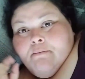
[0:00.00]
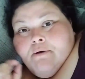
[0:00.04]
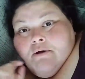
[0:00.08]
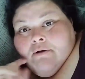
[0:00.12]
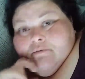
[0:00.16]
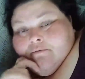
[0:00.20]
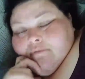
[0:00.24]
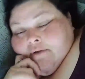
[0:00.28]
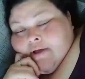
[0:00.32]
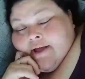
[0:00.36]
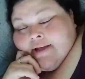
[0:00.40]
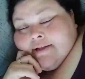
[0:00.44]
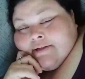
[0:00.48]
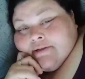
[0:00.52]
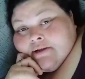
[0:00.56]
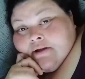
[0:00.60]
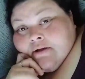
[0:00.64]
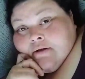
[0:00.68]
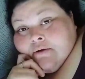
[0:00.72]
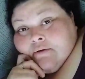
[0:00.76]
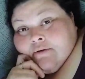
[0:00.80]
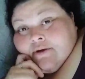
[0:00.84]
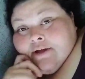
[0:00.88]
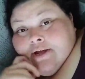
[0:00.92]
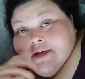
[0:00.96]
Butterfly.
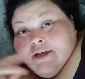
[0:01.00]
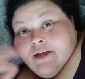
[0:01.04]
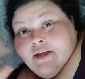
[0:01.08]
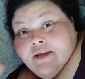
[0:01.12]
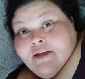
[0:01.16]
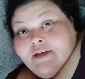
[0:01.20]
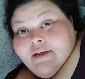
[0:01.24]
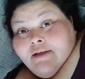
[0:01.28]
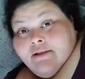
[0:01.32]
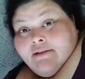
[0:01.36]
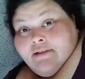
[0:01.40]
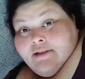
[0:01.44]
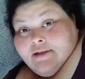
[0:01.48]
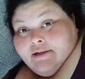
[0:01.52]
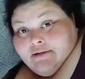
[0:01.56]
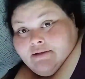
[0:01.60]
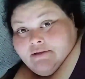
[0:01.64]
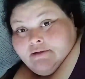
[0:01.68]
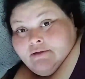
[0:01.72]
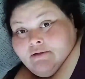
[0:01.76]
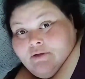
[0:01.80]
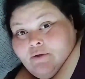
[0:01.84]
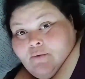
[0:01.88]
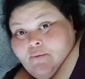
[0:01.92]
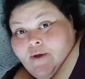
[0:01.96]
So this
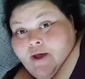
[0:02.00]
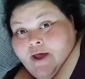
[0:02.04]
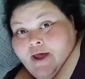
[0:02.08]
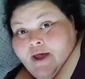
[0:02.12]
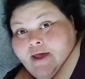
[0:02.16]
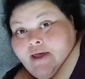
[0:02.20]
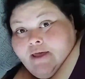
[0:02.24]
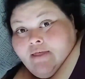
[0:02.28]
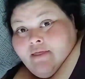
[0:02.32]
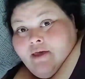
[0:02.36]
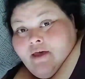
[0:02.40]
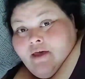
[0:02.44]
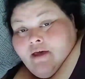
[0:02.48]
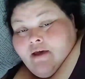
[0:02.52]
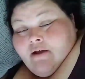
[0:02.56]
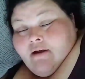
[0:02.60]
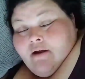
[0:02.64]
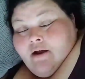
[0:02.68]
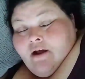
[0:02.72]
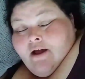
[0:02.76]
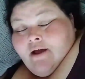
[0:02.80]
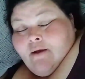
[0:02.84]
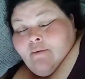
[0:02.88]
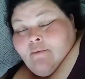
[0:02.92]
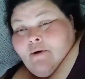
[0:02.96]
is the way that
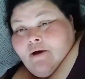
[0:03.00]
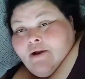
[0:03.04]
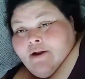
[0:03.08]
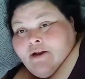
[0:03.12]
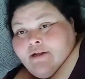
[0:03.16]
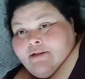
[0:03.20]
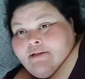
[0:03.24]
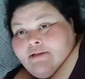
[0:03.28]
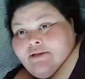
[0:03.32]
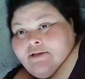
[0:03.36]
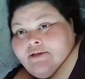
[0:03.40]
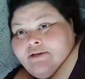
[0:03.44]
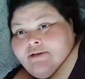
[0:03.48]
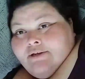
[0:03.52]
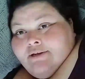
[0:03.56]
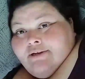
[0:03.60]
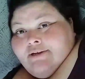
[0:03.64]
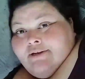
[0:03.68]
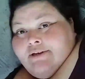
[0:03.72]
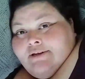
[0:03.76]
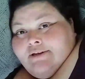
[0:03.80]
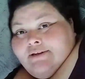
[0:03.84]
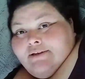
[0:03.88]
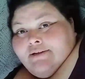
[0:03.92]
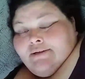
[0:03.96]
I wanted to
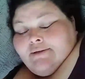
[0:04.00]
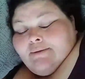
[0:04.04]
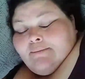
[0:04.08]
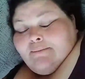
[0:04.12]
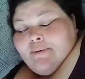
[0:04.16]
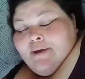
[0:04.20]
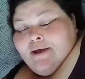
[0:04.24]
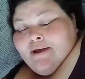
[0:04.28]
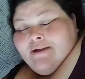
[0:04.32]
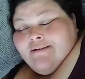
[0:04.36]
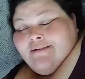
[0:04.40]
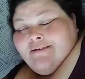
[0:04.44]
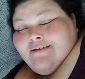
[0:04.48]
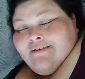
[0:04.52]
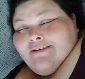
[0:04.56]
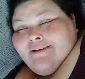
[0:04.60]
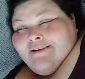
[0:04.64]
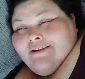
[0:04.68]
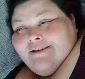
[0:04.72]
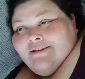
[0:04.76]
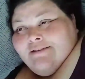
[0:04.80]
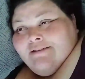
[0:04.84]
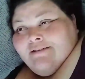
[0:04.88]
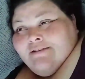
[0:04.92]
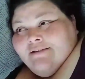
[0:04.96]
spend
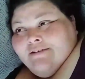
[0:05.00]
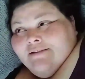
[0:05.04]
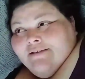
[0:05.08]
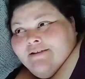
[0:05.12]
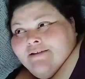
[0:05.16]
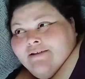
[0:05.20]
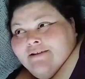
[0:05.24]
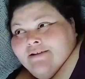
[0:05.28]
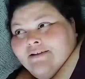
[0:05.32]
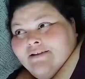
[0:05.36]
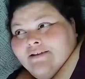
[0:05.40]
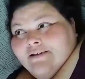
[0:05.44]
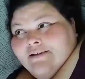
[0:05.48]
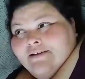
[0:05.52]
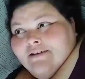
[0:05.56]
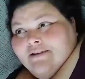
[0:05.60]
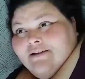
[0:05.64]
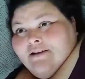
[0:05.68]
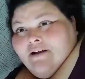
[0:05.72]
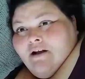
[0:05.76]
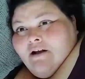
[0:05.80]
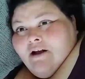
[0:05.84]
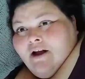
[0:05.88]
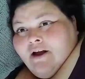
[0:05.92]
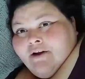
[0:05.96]

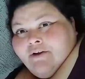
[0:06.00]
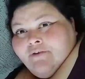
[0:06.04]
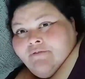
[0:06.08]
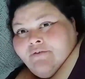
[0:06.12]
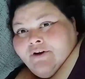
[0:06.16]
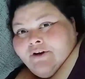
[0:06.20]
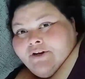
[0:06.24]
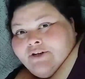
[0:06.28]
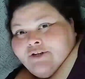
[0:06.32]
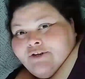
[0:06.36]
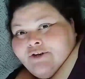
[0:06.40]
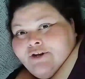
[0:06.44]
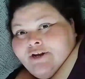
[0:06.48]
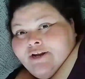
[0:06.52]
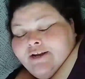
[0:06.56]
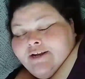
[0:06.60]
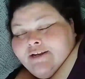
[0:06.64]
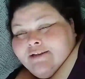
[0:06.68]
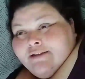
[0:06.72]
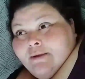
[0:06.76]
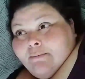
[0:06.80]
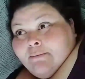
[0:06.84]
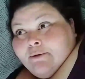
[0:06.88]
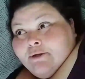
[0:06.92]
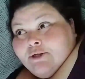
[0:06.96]
our anniversary
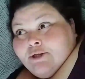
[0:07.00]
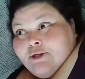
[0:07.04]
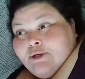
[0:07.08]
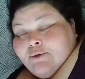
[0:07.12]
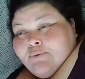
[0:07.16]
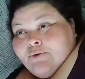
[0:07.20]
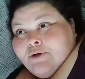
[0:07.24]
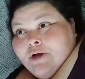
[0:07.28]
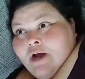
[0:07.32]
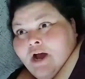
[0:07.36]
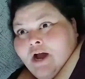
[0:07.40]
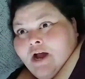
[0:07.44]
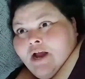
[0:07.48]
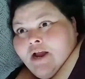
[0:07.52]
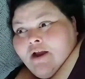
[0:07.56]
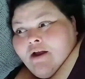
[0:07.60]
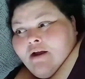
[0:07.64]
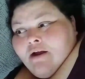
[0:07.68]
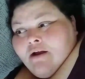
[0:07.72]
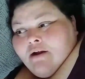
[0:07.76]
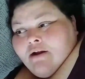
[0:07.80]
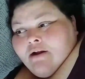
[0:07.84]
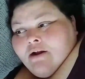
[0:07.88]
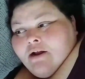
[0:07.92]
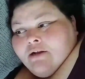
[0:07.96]
because I've been so
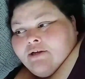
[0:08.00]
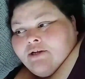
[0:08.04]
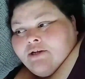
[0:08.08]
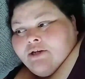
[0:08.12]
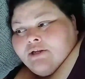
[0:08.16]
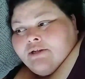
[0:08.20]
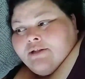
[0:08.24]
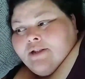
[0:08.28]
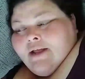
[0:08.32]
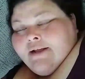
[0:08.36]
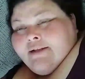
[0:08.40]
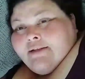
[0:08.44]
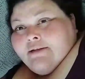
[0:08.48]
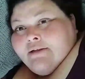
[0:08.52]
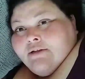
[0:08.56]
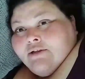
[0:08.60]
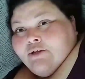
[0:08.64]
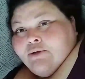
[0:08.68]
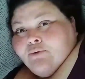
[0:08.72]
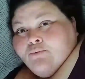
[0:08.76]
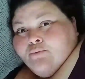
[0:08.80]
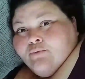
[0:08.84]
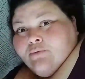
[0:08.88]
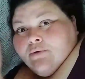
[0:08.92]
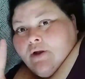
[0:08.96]
tired and I just like to
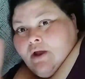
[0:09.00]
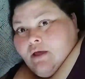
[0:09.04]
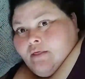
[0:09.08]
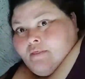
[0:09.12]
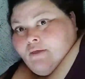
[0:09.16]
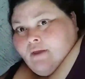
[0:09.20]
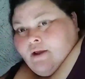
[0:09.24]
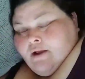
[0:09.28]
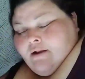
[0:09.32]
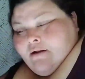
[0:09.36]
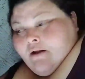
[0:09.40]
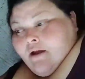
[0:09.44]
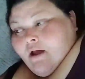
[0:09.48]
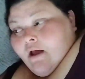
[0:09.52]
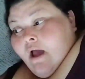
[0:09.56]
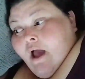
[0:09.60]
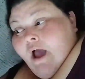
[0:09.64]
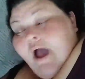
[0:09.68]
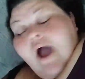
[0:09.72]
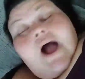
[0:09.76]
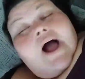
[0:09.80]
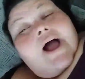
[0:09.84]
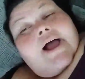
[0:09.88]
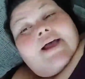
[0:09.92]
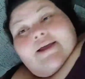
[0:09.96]
do nothing.
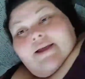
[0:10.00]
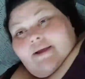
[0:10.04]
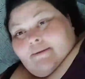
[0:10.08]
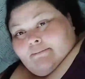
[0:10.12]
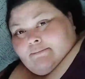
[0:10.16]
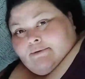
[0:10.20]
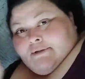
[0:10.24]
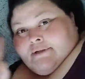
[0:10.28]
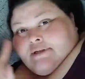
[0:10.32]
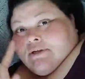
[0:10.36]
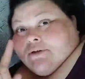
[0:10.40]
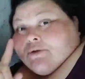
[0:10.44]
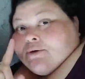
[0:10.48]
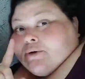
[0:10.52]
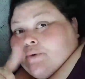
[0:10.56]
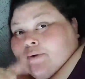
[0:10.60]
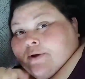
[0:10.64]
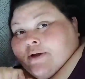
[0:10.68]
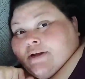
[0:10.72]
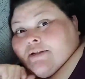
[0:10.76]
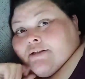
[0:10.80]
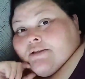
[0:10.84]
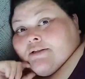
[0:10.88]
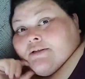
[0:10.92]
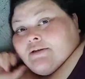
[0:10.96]
I am still
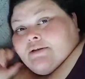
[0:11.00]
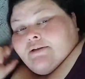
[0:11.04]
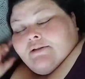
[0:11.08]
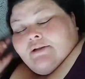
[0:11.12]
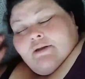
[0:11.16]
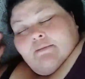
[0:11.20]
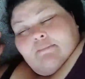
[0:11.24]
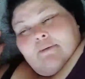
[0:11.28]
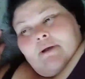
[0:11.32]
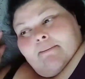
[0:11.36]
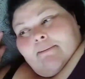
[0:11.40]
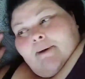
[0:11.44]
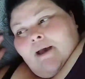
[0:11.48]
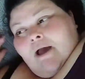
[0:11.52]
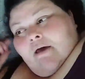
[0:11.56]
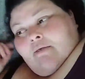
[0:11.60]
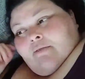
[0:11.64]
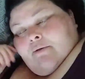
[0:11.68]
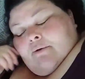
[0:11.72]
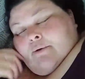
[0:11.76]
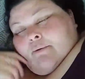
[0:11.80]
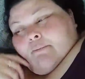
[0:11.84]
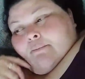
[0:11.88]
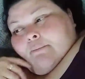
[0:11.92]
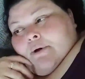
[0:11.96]
going to clean my
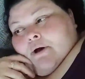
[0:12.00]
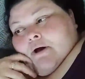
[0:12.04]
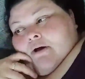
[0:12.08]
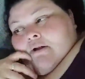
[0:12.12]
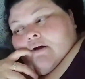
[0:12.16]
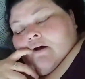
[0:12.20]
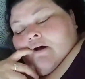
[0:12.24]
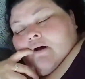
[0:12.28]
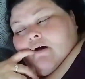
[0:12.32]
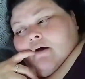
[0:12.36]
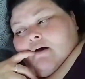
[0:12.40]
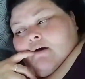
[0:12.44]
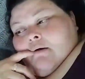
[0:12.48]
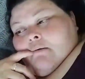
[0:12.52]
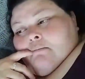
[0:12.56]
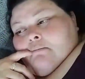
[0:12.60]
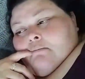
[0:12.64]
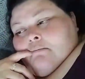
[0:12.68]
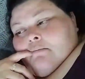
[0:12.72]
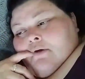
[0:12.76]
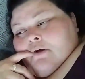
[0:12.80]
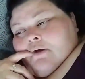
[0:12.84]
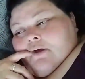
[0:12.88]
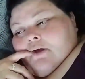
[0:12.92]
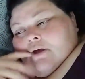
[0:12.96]
bathroom, but um